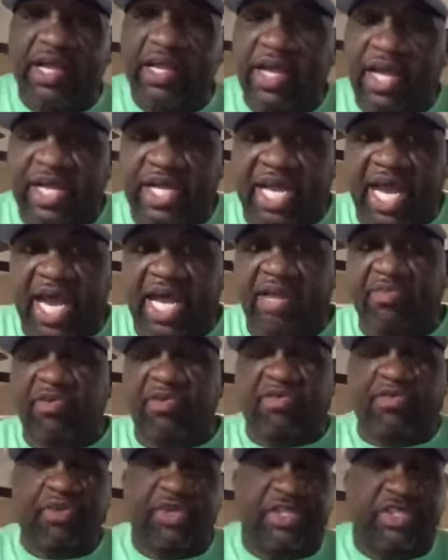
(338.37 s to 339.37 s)
accountable
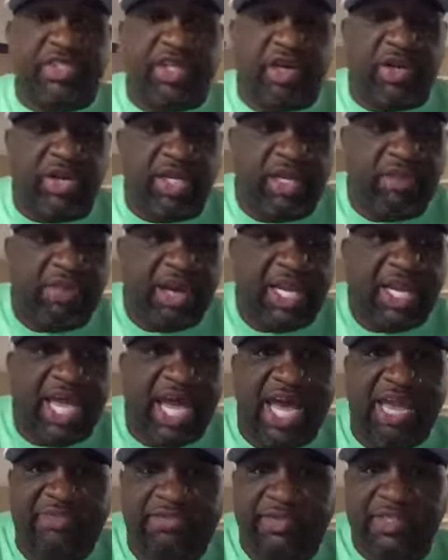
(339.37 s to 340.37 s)
for this early in my
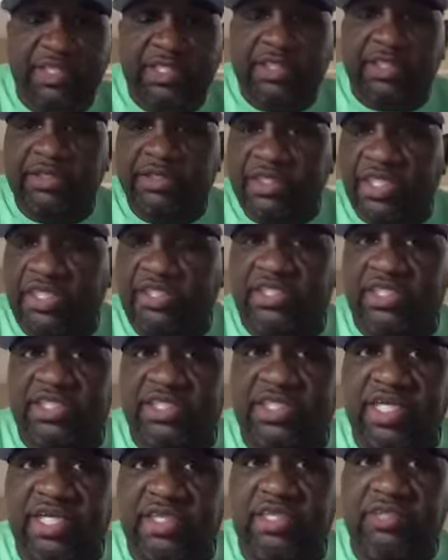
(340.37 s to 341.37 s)
life. He said,
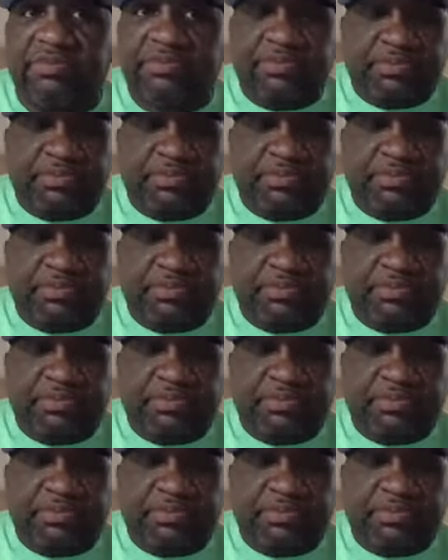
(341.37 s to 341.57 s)
Cedric,